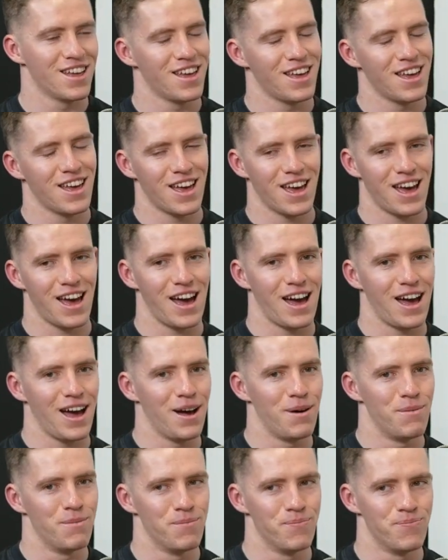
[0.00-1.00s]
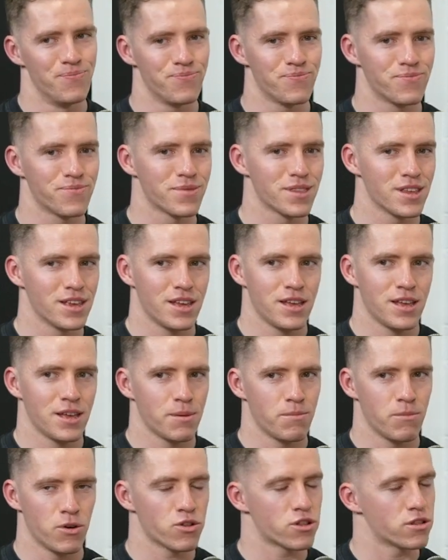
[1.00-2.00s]
Yeah. Um,
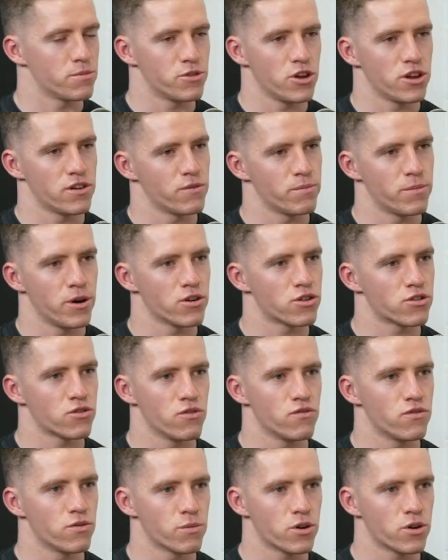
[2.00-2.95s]
most of them don't even post short form